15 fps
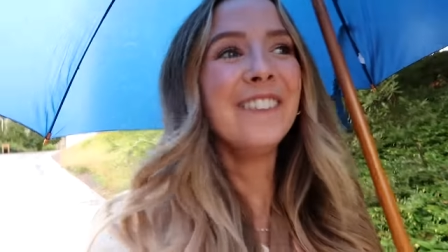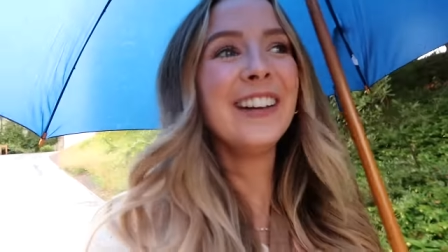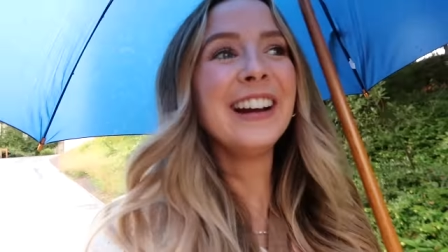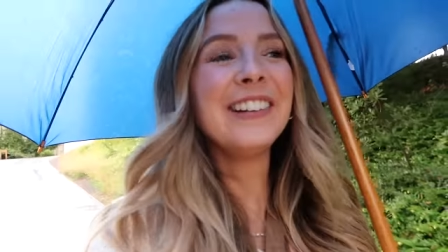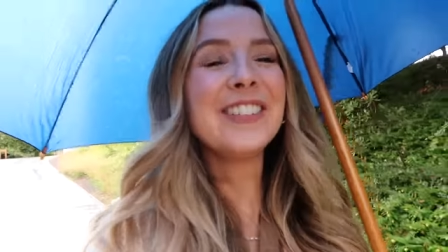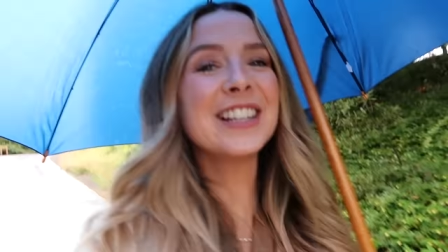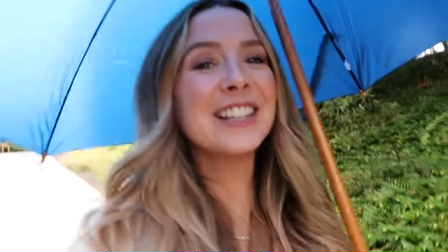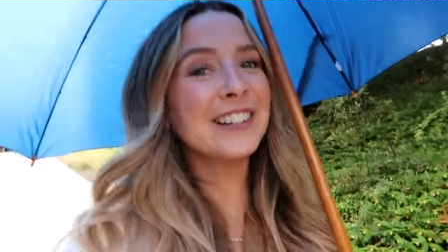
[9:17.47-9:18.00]

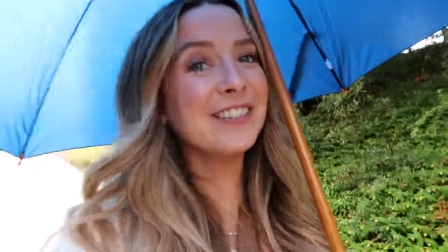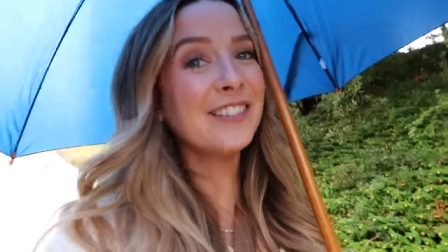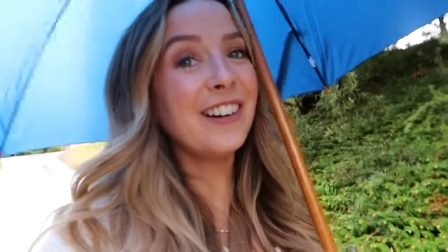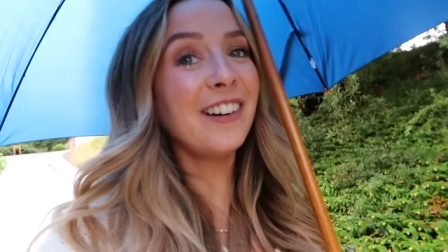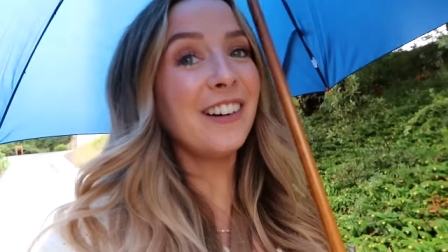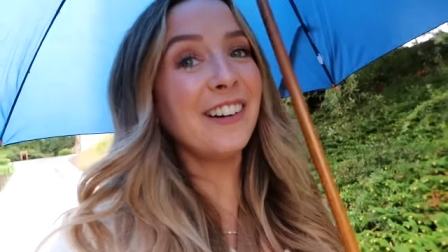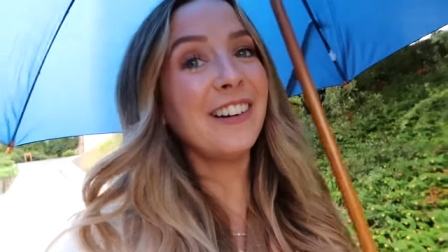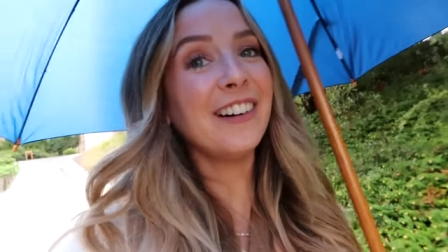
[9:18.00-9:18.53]
We've still
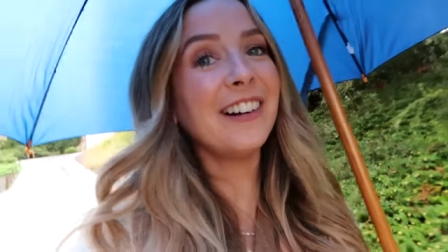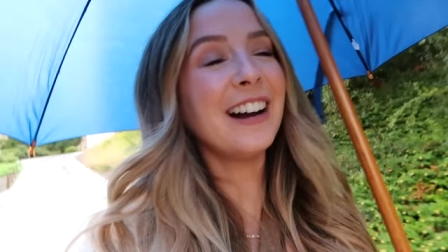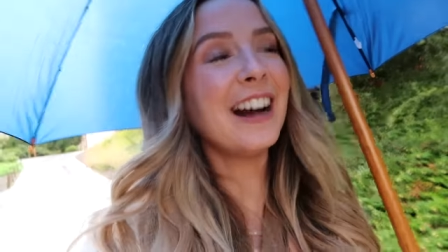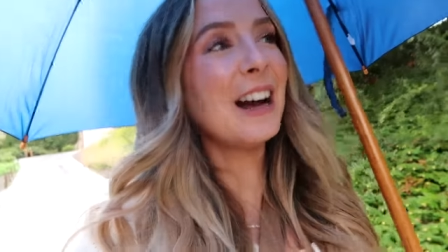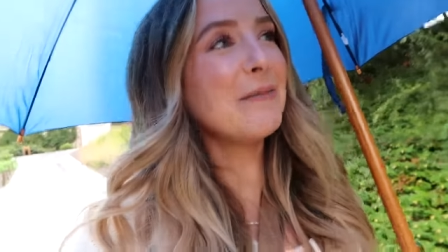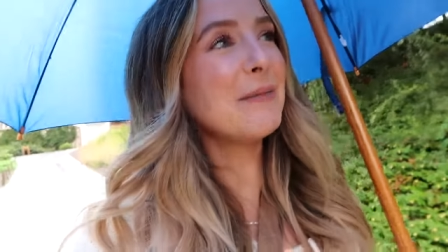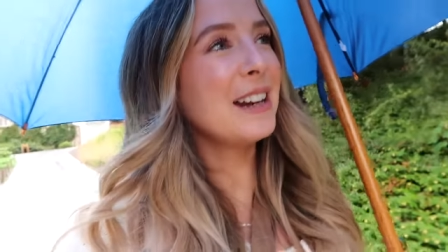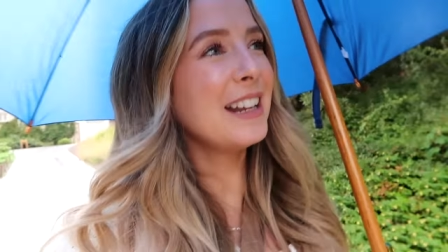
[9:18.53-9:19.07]
got...
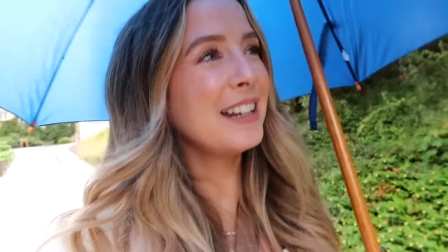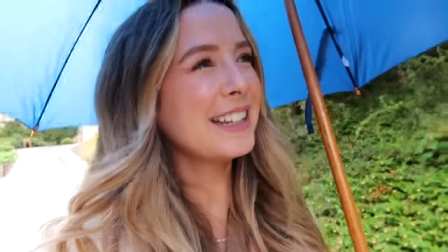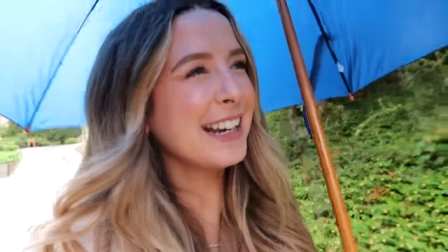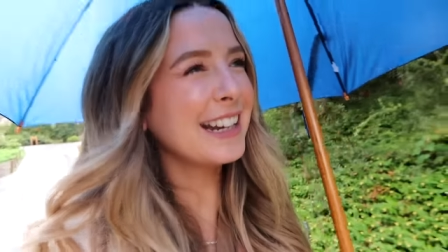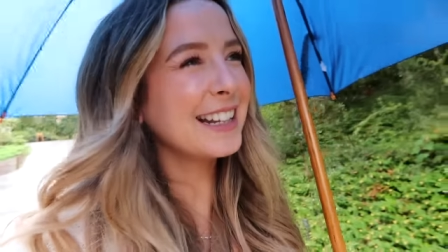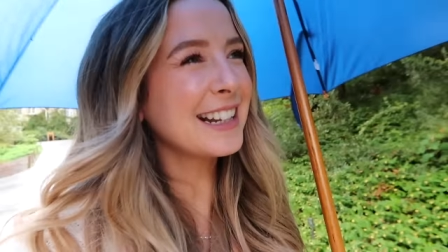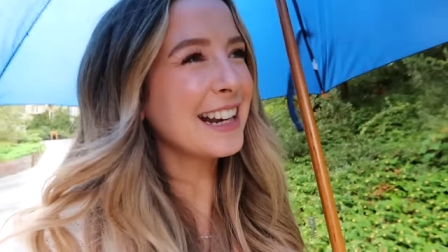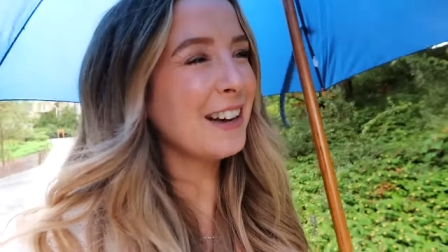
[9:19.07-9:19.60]
How many
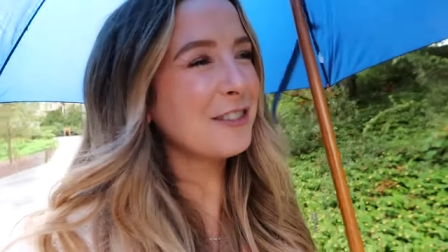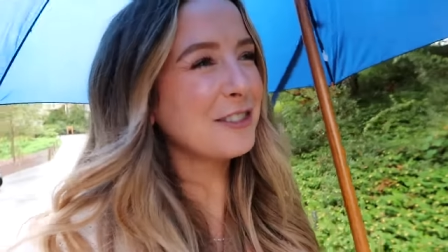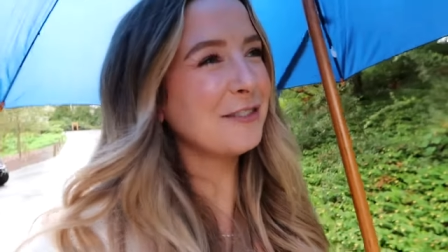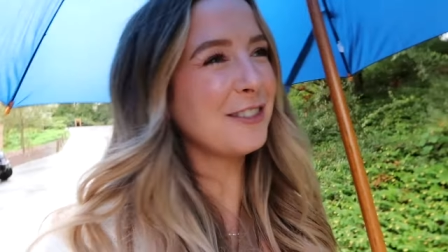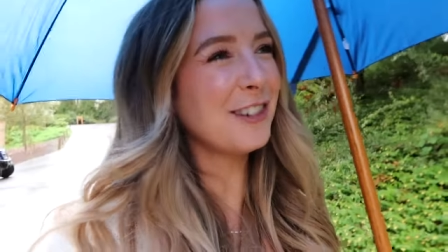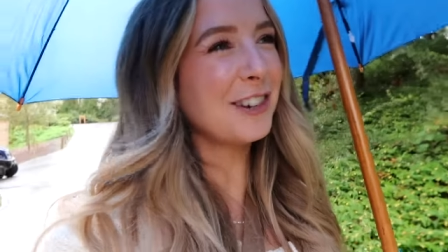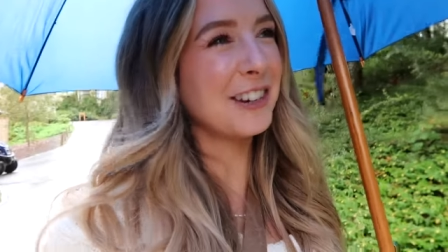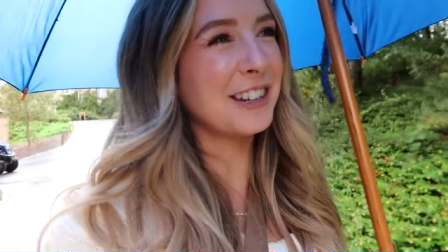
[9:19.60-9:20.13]
days left
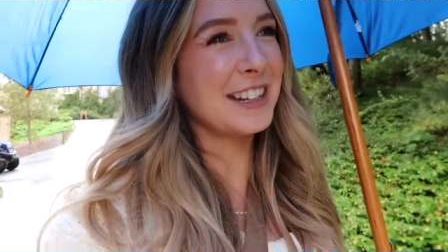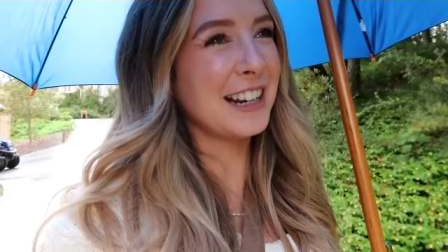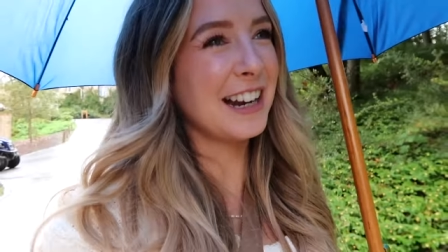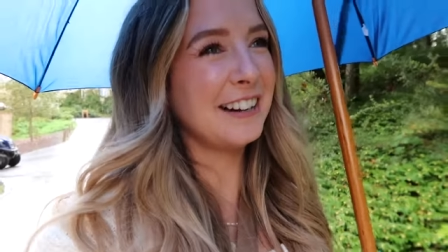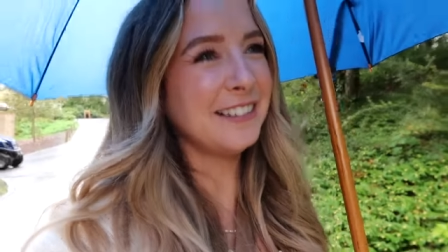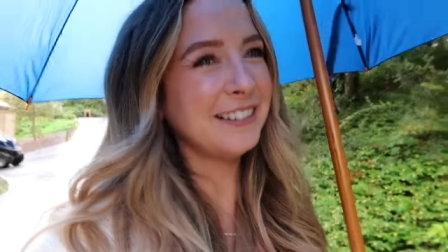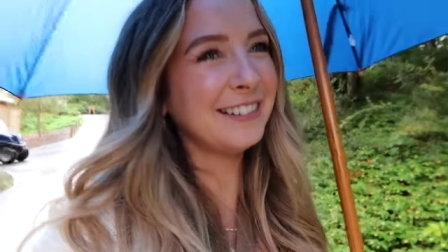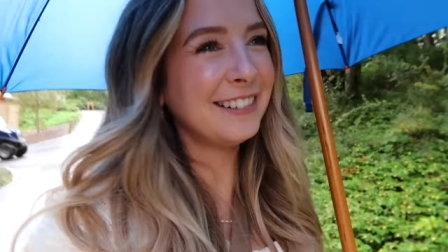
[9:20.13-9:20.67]
of Vlogust
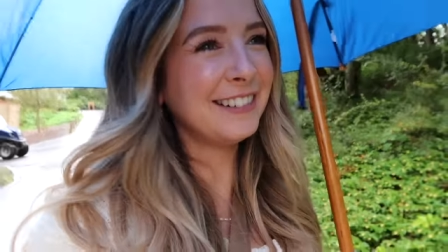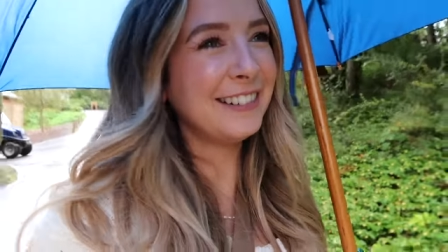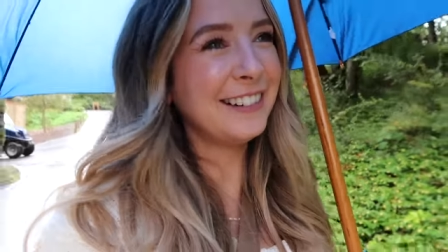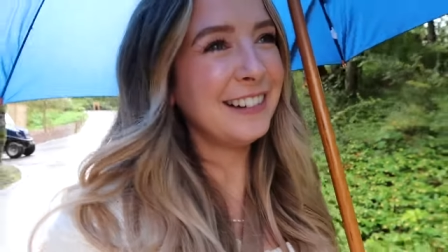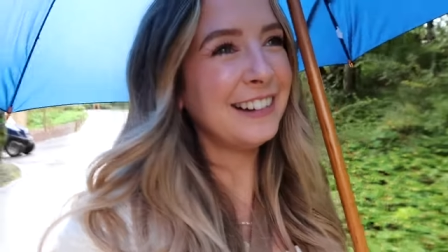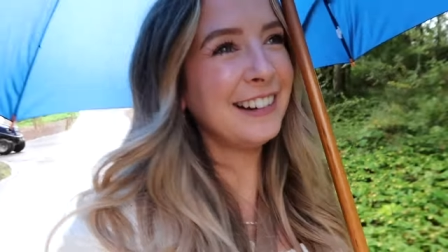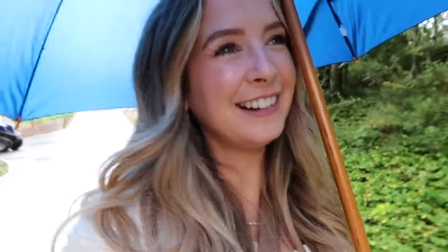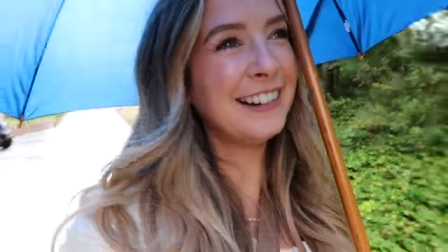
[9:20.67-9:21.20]
now?
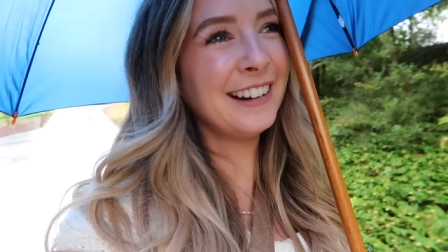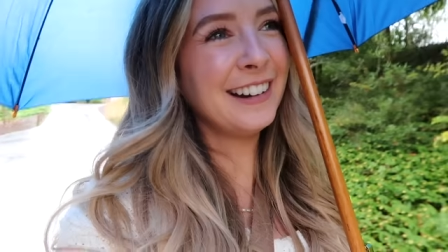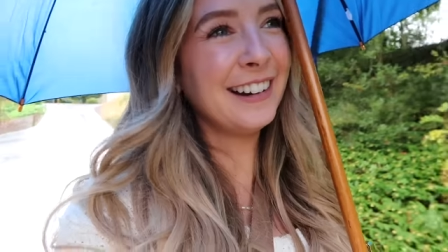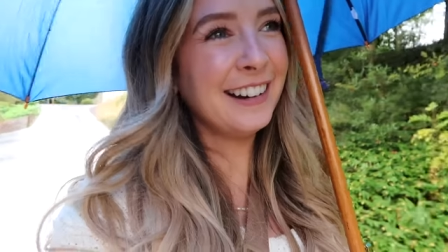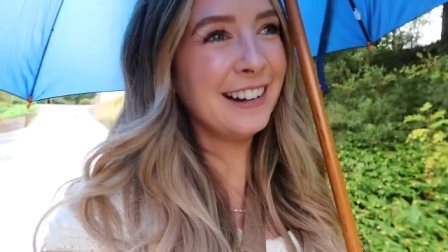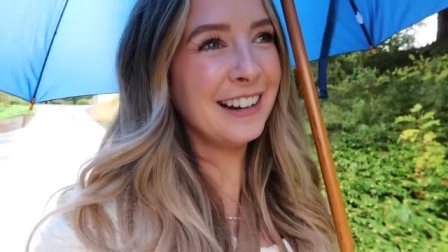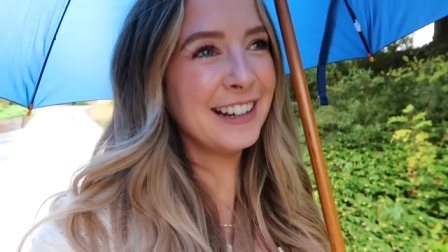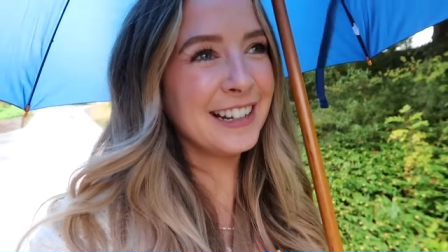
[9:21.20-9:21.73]

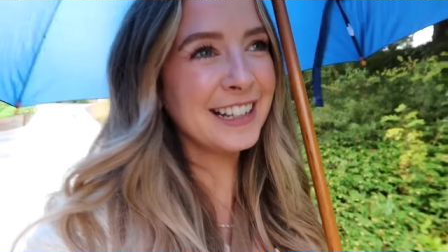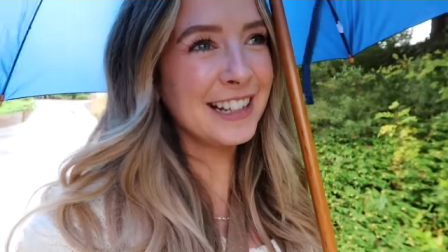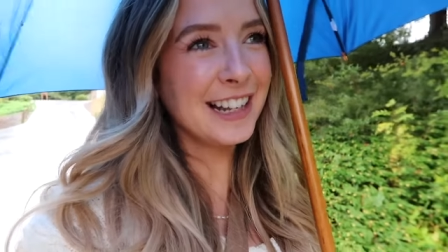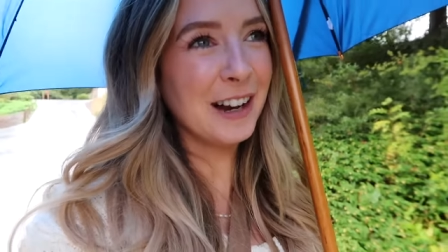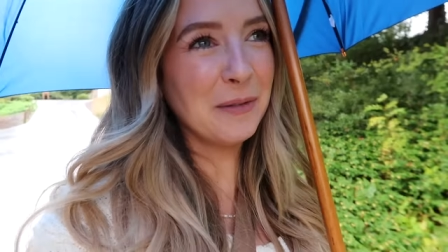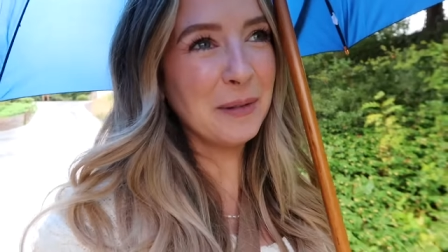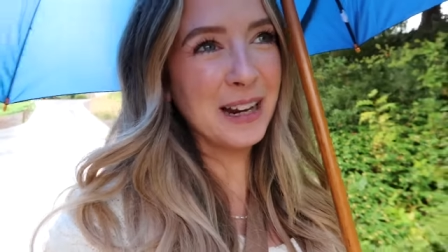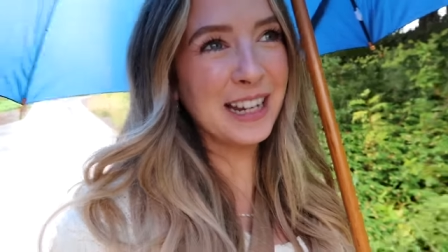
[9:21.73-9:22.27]

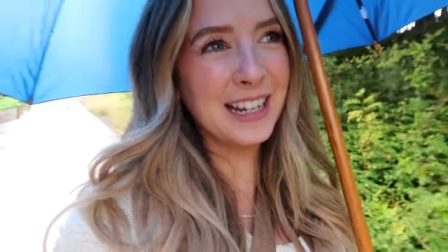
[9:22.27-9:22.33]
A week?